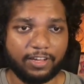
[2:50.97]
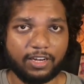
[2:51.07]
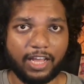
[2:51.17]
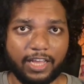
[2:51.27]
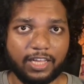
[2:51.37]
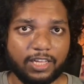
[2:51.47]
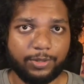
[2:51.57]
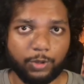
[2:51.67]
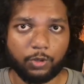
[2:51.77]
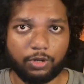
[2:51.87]
Like
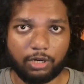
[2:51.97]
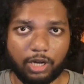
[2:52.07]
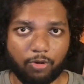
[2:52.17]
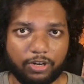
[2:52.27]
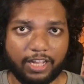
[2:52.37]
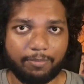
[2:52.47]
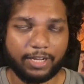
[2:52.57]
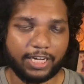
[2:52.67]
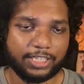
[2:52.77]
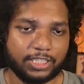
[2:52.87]
you download the
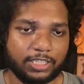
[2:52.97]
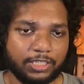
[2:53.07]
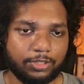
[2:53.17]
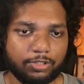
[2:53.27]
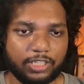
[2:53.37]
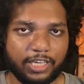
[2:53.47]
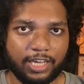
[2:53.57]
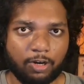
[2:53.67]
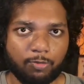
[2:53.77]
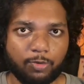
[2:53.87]
application, you see
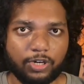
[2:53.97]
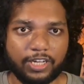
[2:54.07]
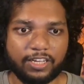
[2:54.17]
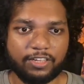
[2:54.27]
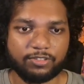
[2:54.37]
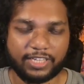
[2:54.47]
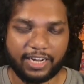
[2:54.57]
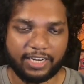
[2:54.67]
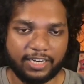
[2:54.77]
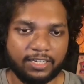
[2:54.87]
onboarding, you sign
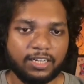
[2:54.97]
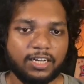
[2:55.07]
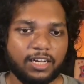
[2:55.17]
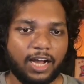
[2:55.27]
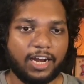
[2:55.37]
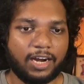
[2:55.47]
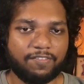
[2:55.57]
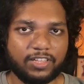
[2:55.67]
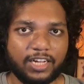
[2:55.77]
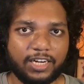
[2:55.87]
in, and after
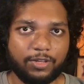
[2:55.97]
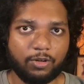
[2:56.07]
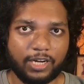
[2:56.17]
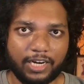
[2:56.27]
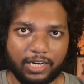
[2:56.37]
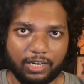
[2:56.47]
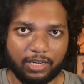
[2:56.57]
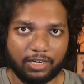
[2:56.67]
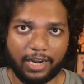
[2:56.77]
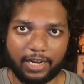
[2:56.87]
that you get
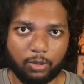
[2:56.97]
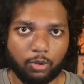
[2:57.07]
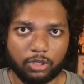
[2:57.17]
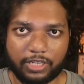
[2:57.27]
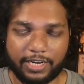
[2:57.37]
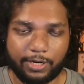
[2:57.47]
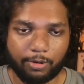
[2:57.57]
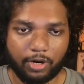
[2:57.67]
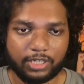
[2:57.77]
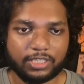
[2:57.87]
like 2 or 3
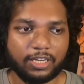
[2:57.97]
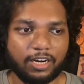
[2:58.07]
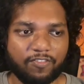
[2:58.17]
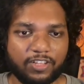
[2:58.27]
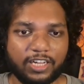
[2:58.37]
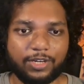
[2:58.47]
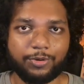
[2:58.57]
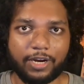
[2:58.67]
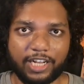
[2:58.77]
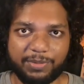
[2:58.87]
drawers, and after that you
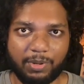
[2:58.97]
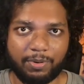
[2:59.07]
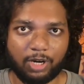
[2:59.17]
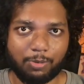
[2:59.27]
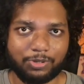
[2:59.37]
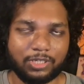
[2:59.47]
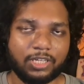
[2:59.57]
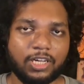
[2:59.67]
get the payment option.